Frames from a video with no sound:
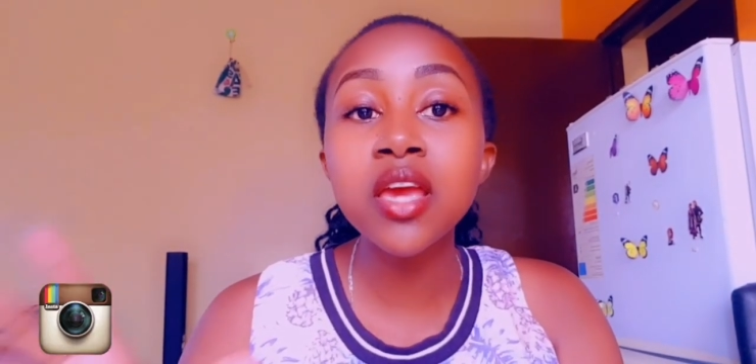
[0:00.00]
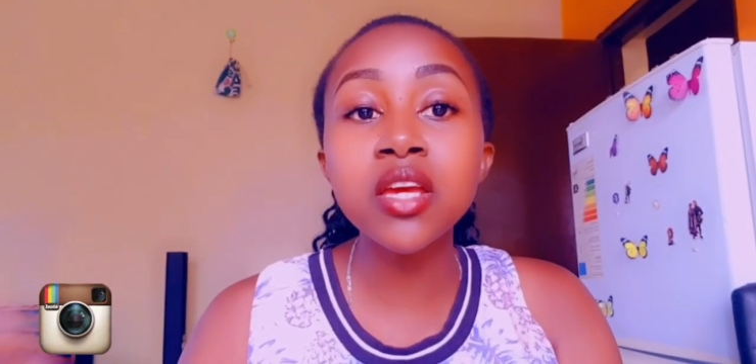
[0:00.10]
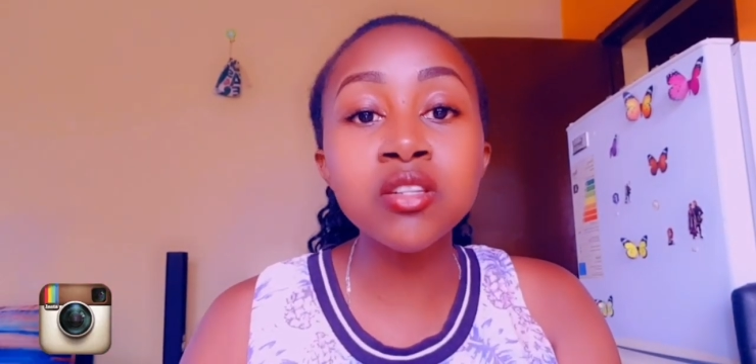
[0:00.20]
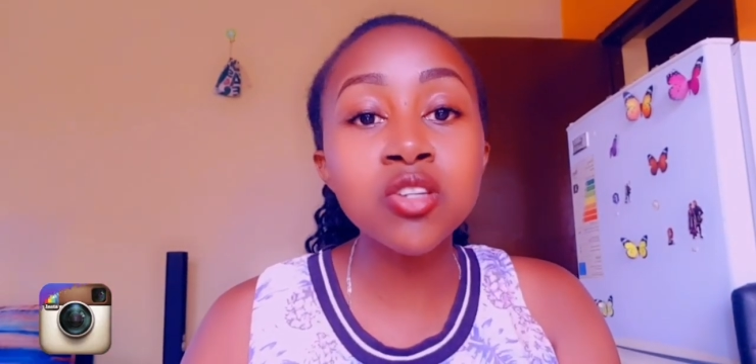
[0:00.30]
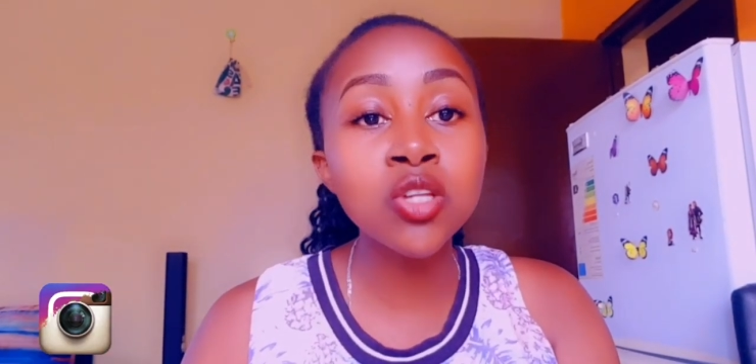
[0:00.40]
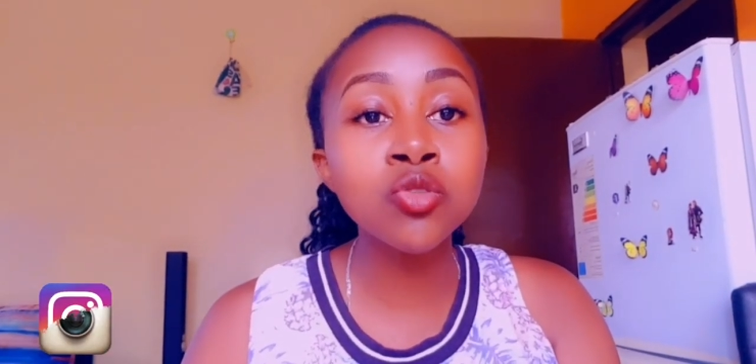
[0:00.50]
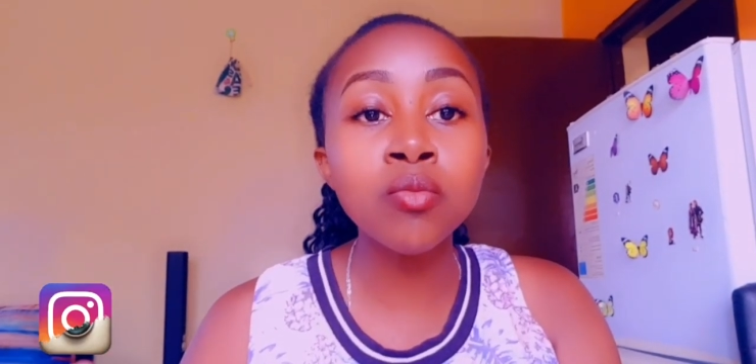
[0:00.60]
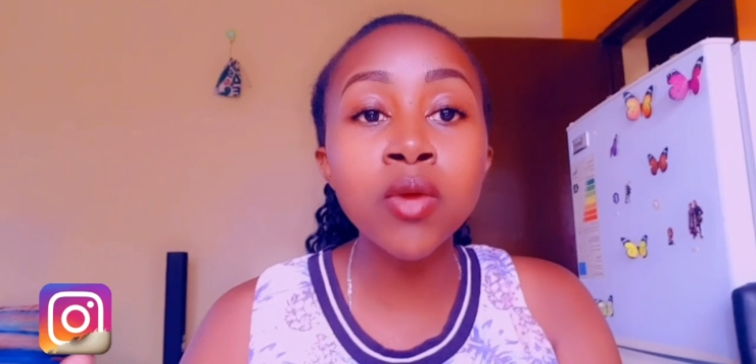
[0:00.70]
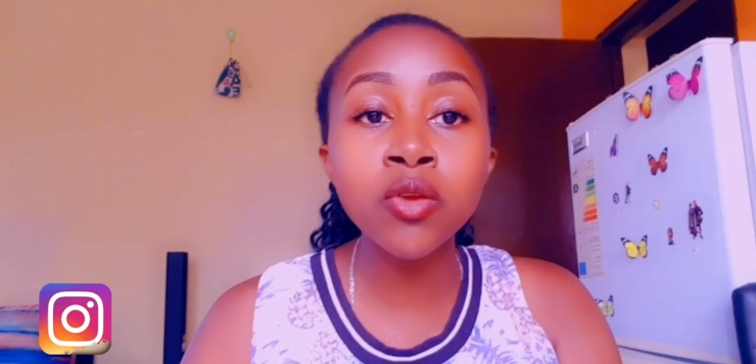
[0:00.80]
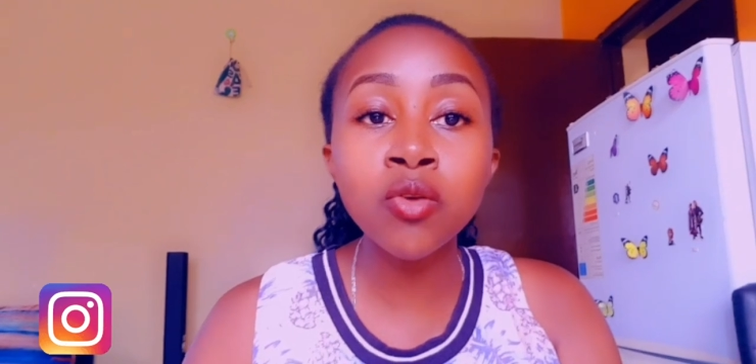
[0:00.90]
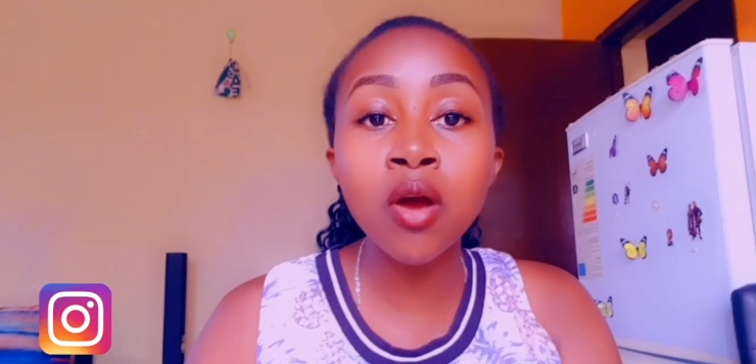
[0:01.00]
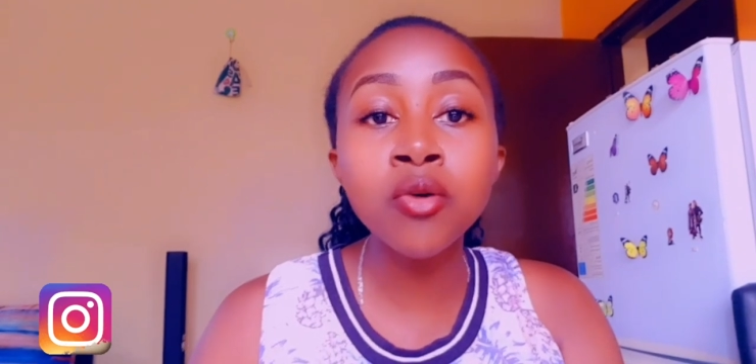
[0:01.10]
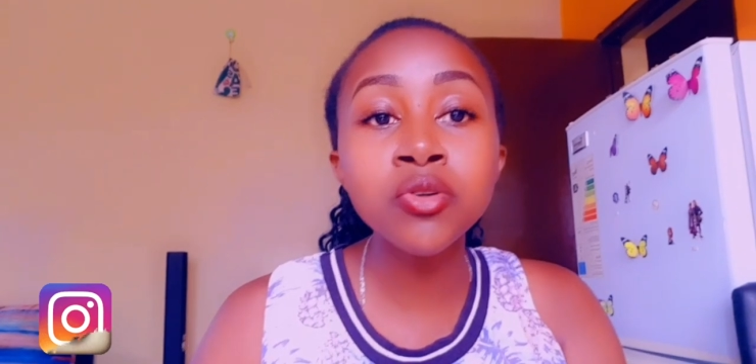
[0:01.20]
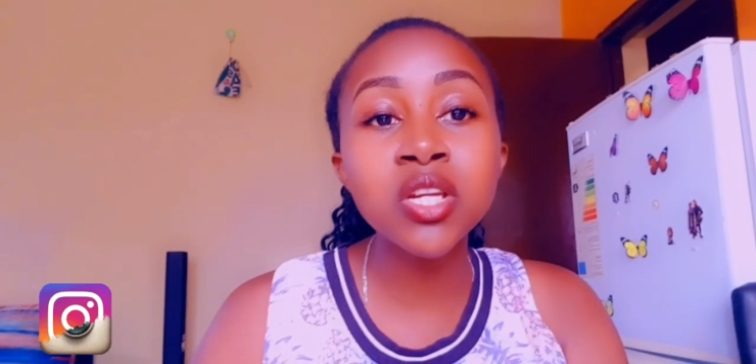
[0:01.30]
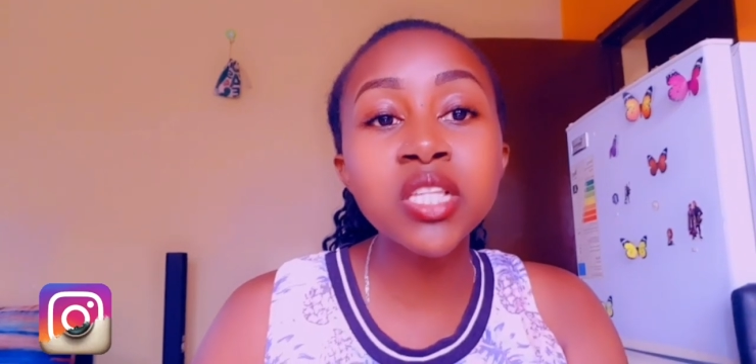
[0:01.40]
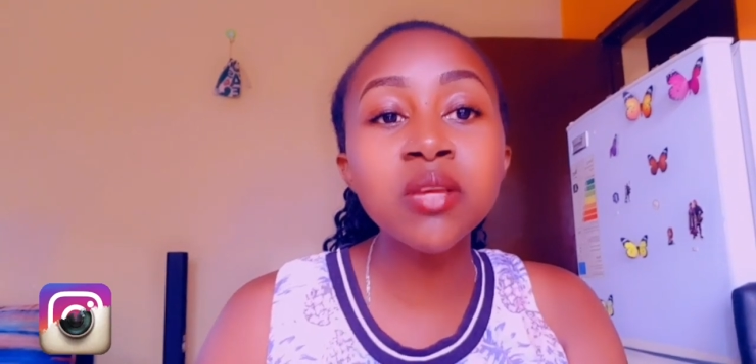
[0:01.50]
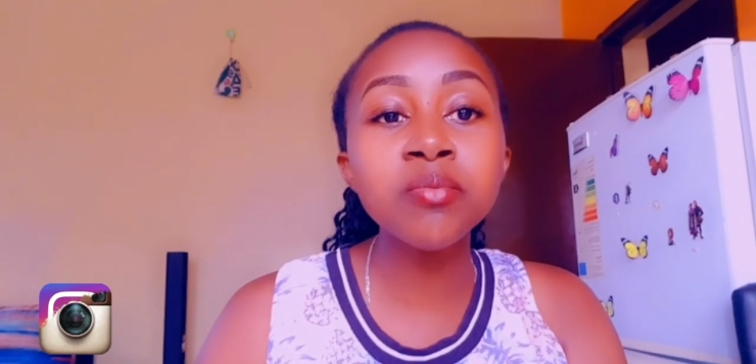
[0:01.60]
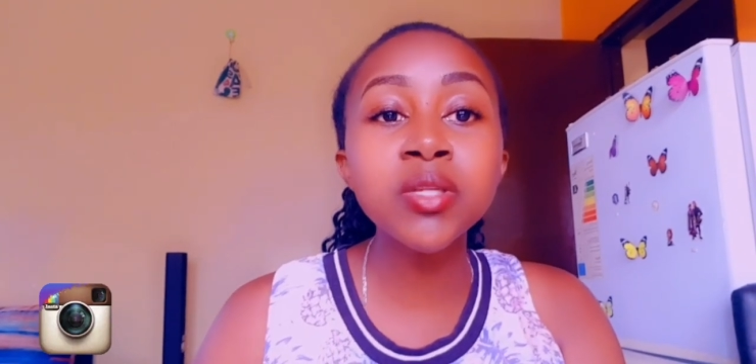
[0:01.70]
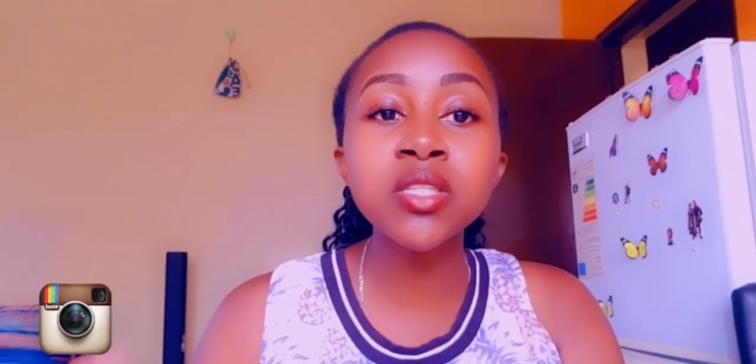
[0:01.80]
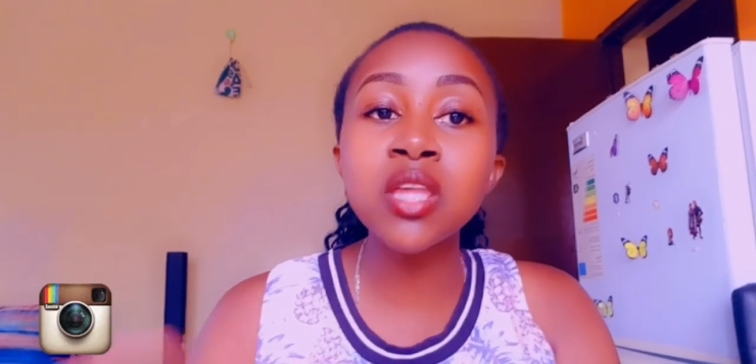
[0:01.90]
and try to make your own recipes.